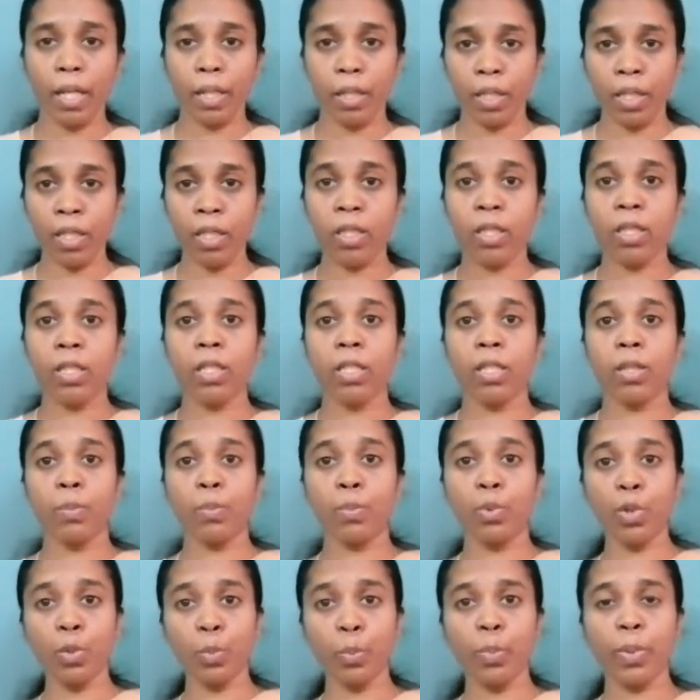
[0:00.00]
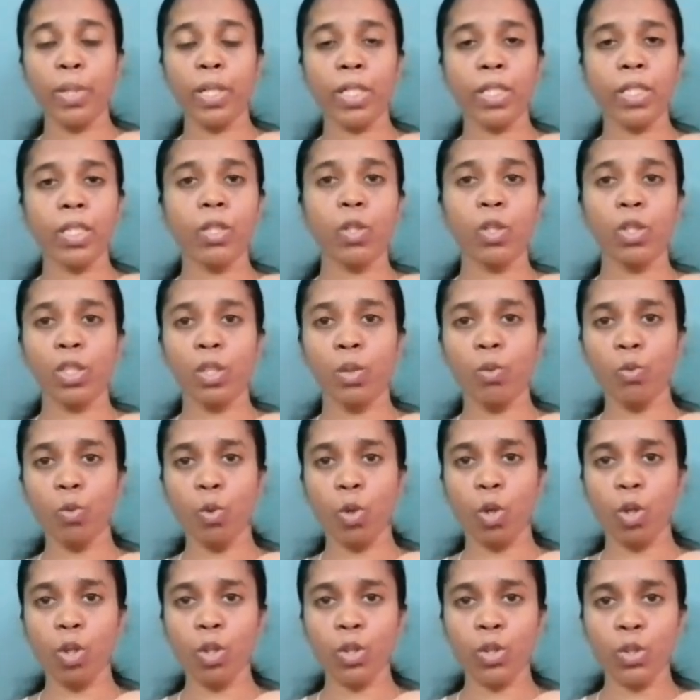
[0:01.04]
it put pressure on the
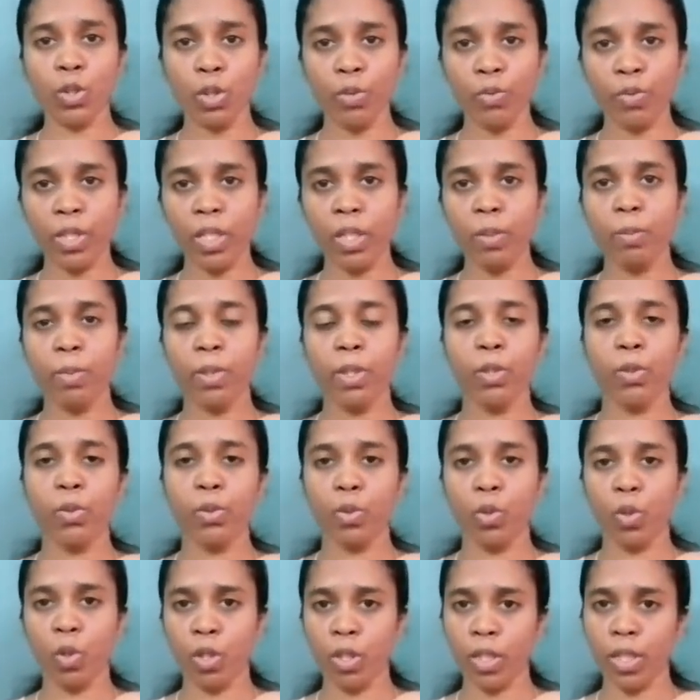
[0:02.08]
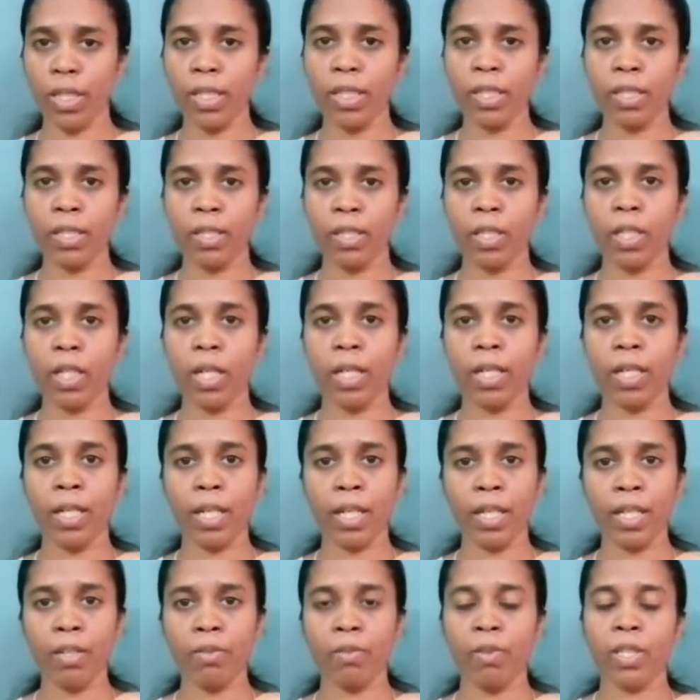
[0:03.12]
walls of that balloon, on that
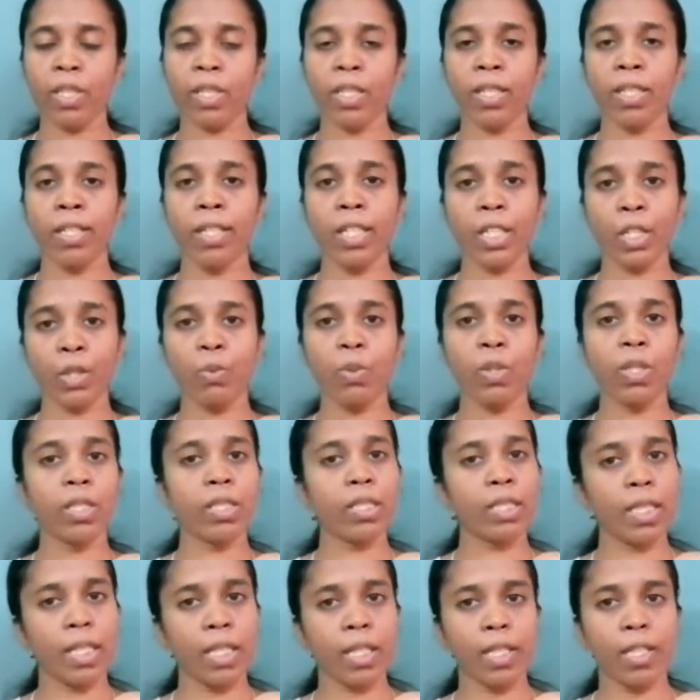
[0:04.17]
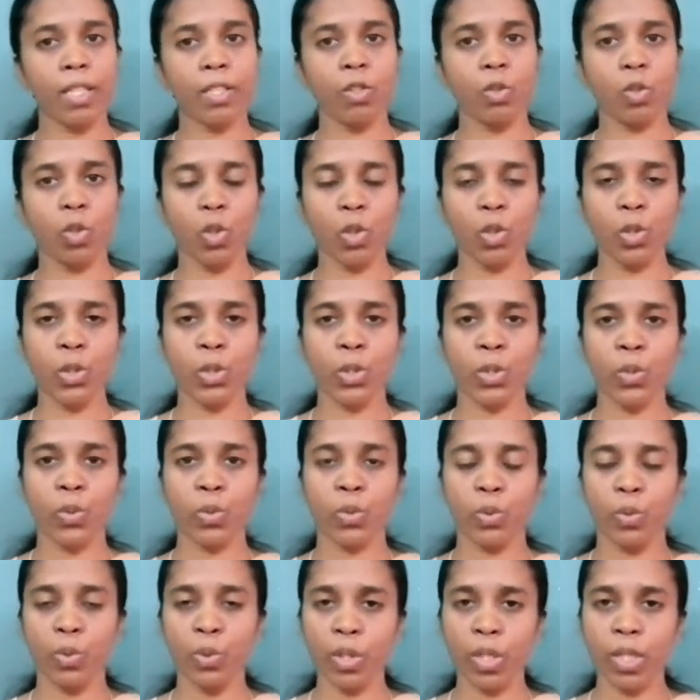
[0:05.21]
container where the liquid is taken also,
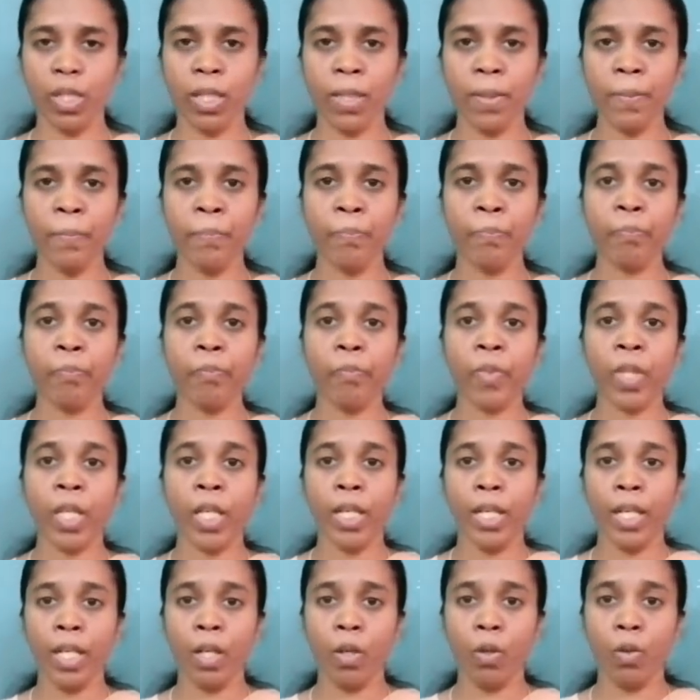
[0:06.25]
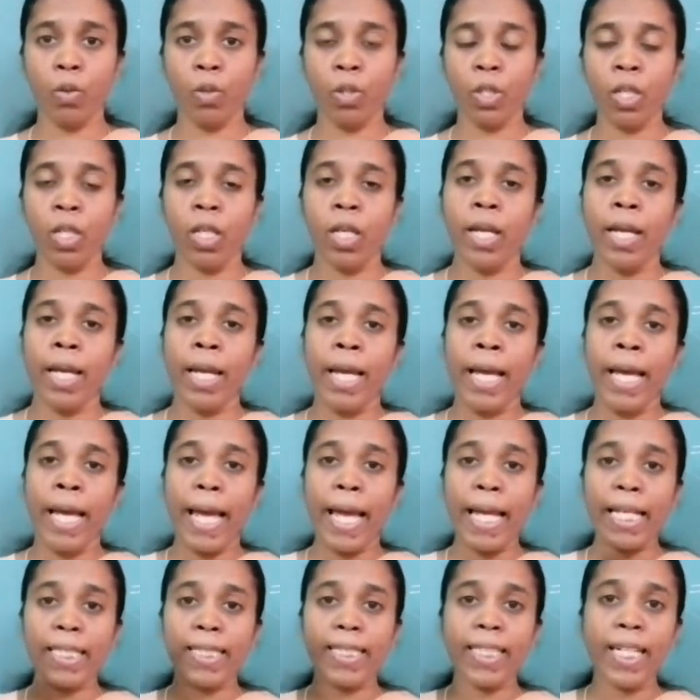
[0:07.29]
okay. Now,
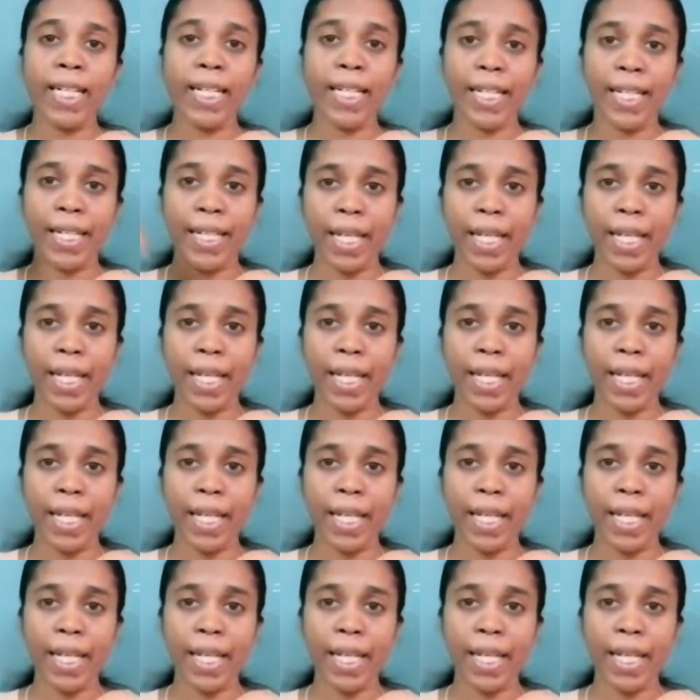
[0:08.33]
as the